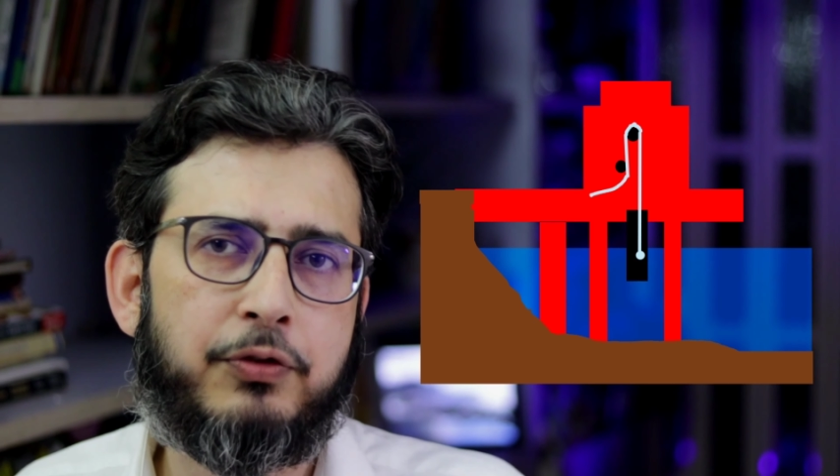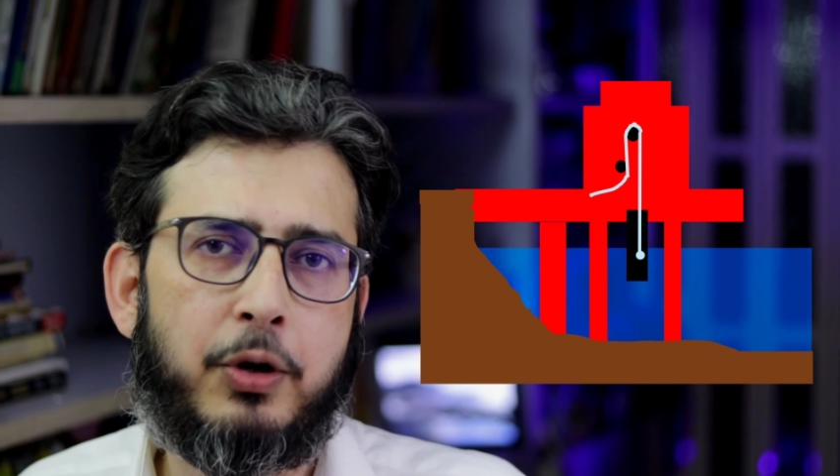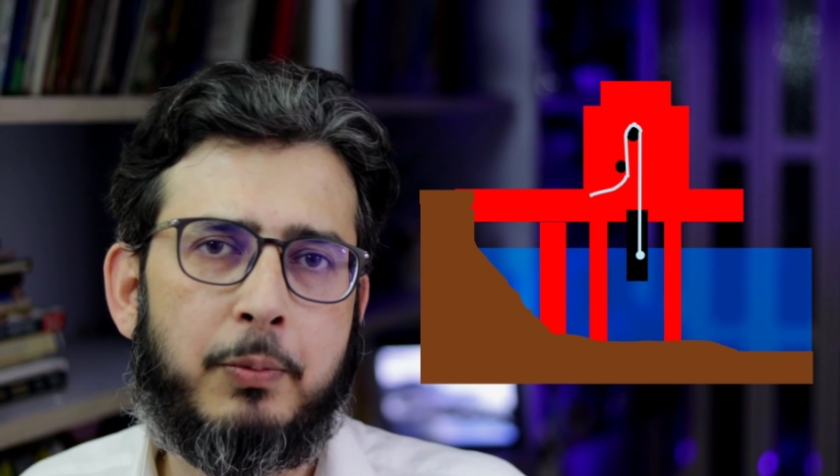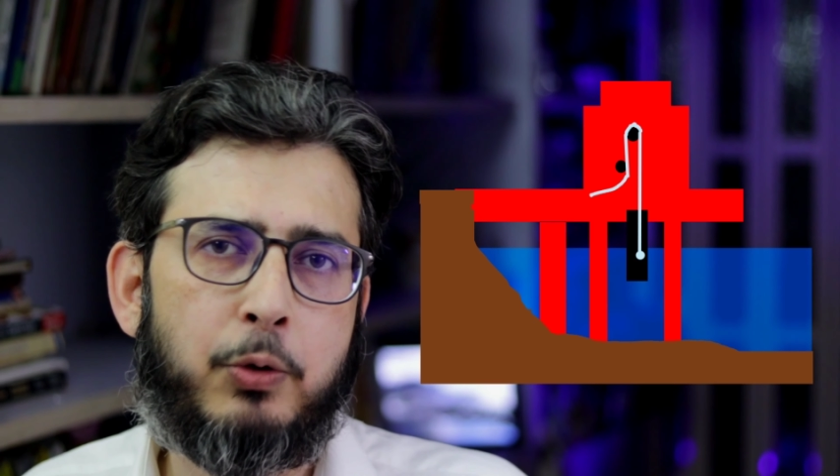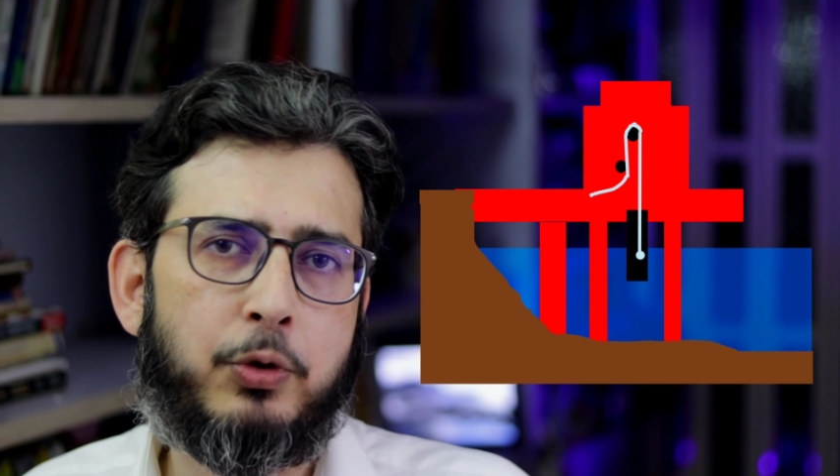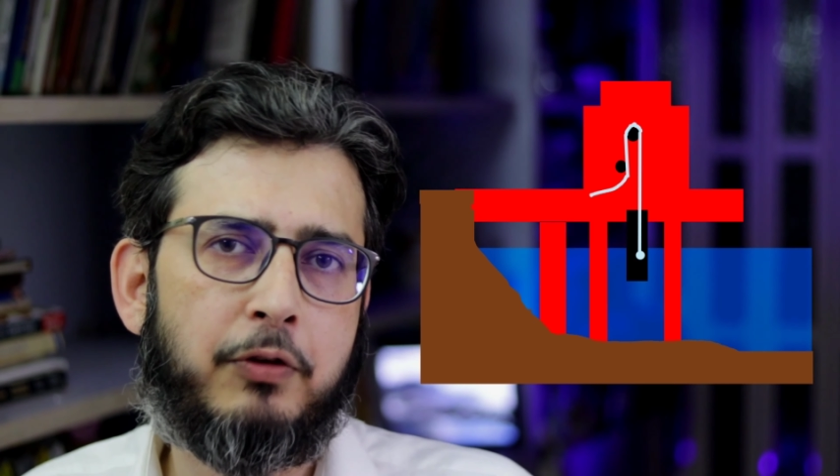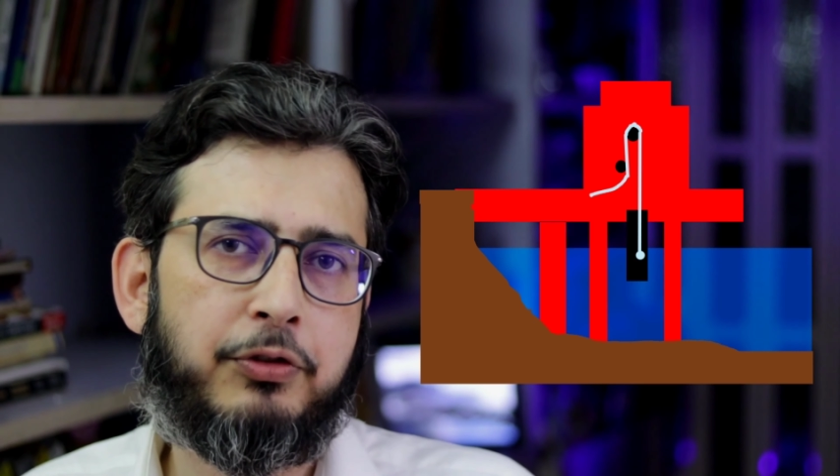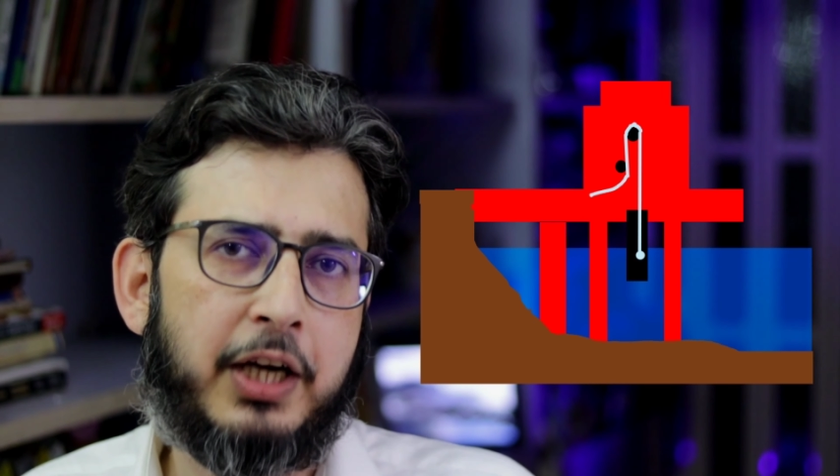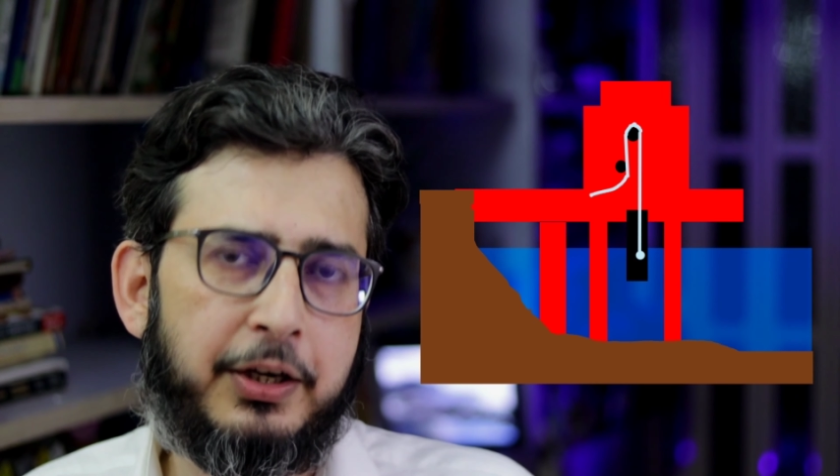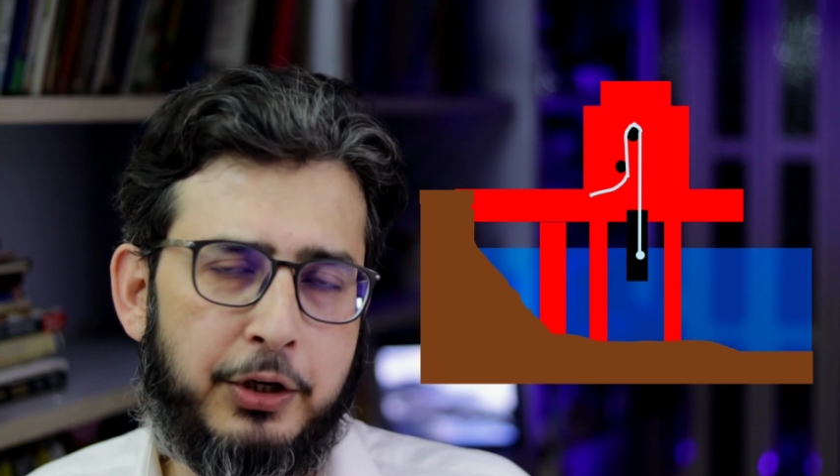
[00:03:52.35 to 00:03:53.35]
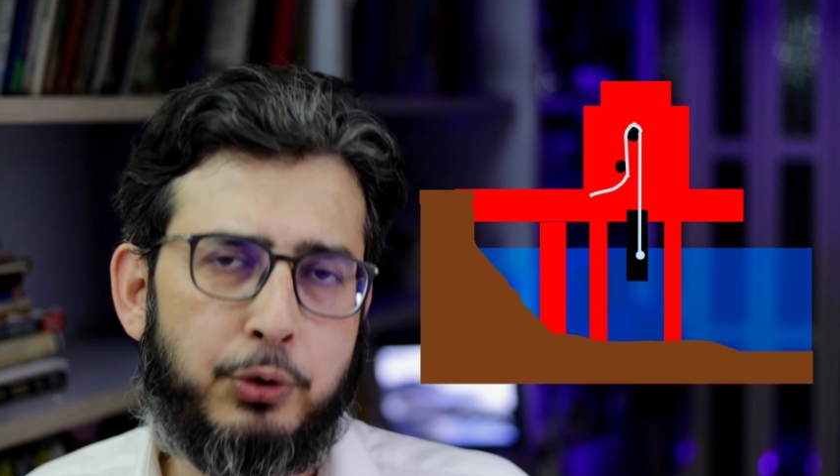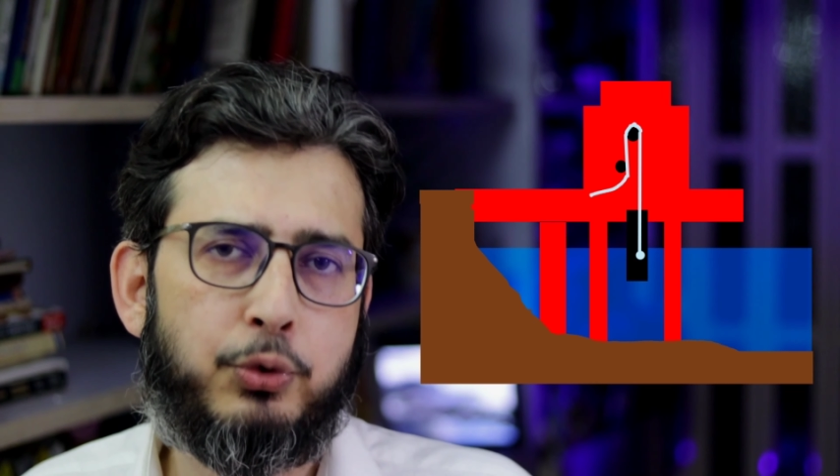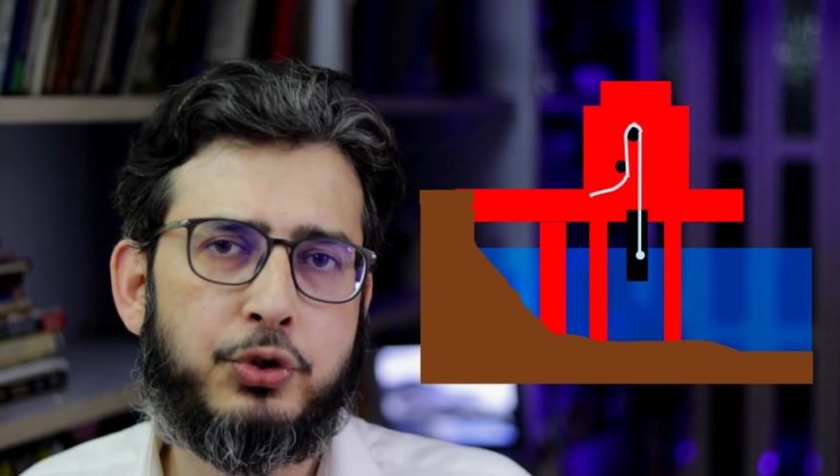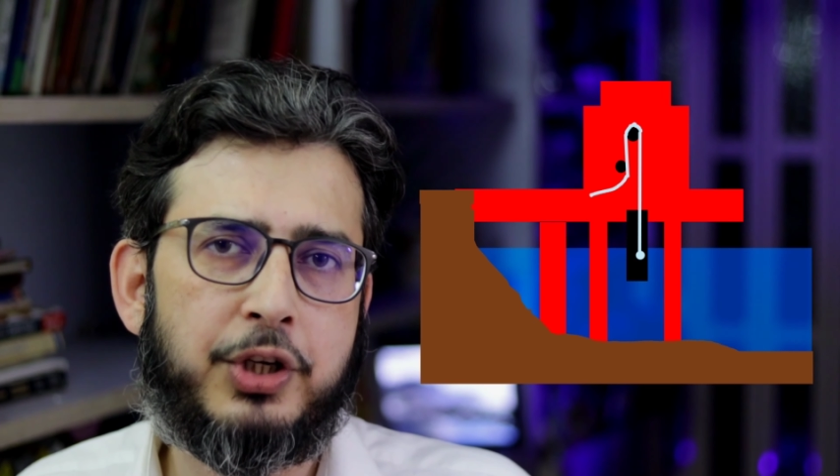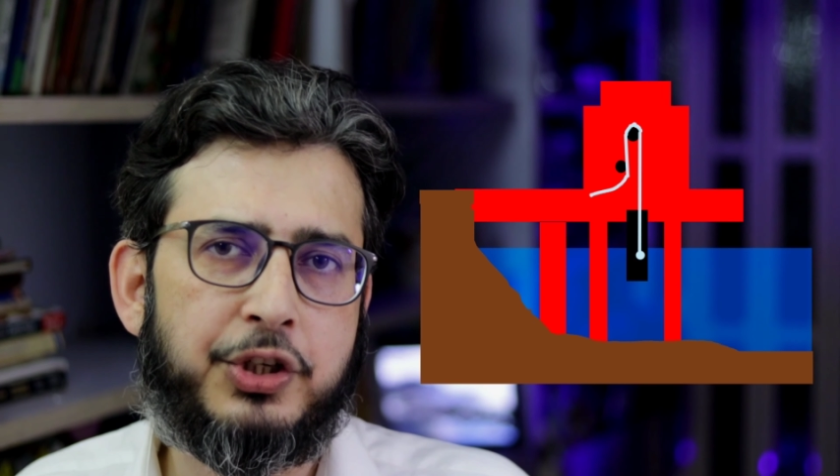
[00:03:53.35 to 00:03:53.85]
From out of
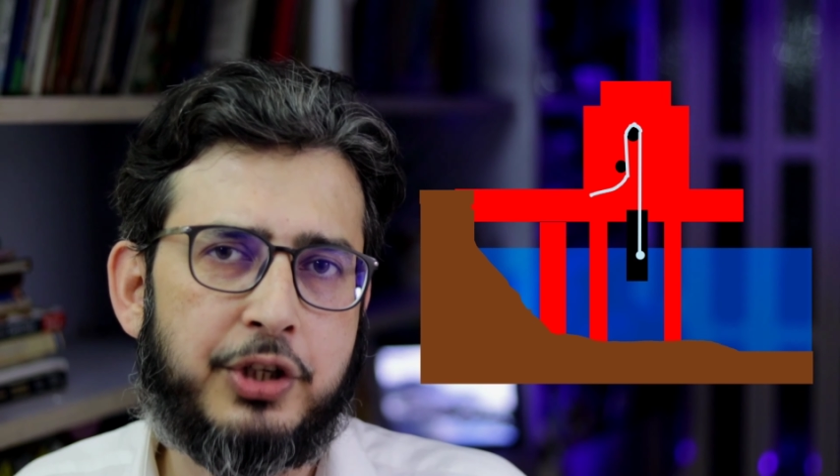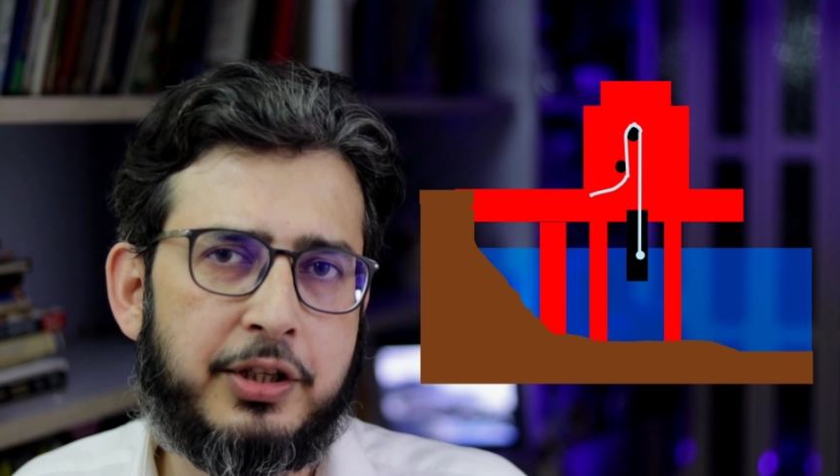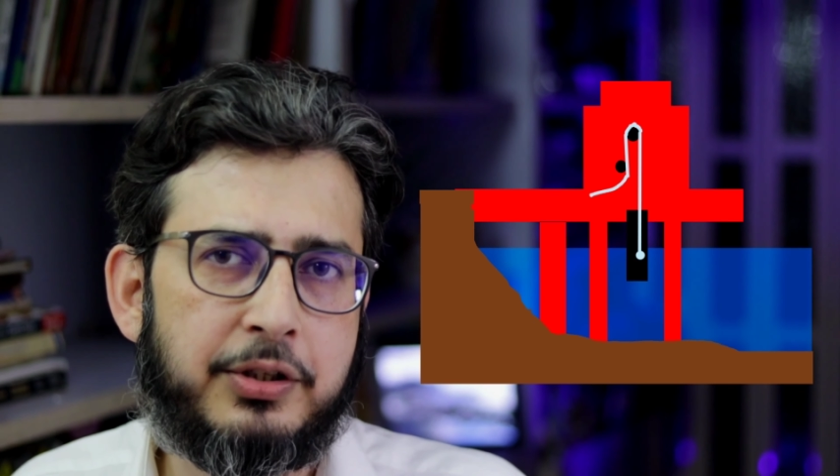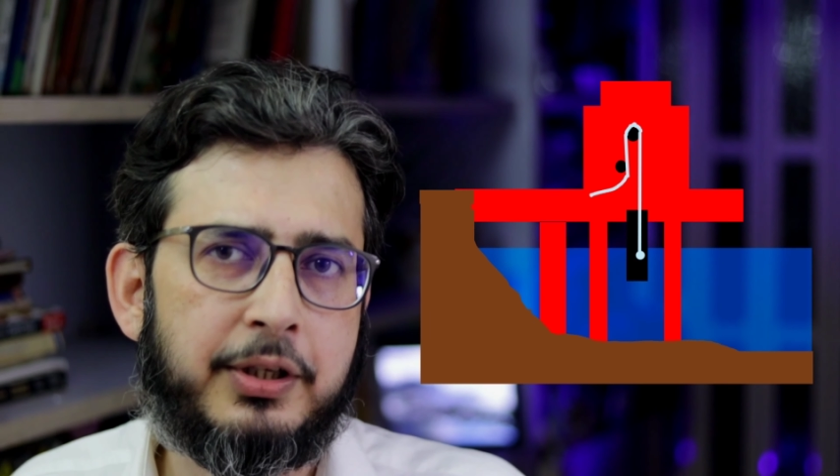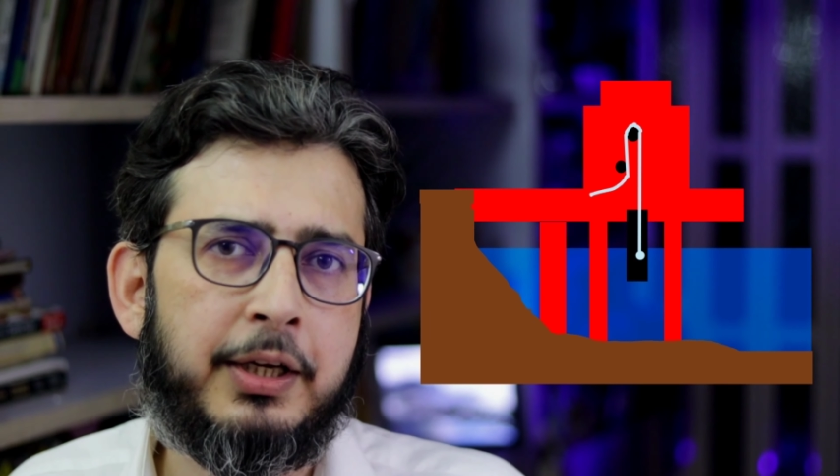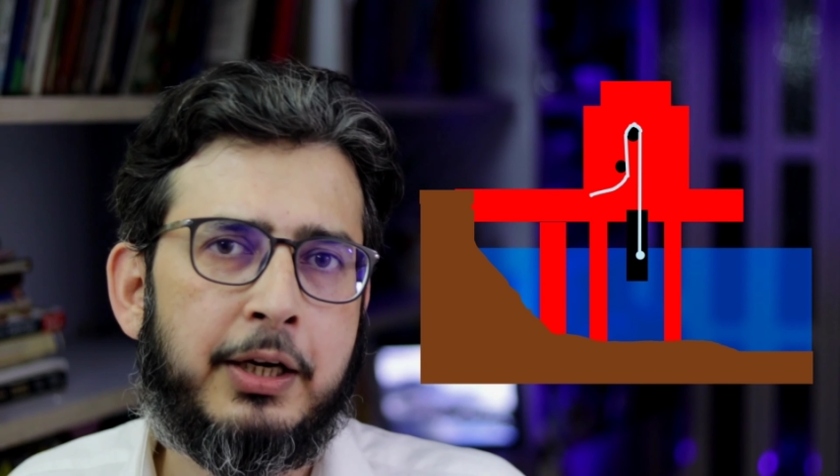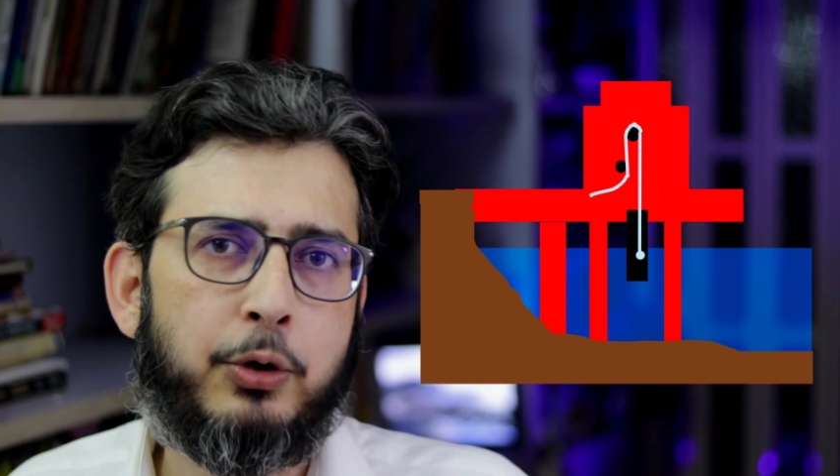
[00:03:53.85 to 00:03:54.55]
32 stations,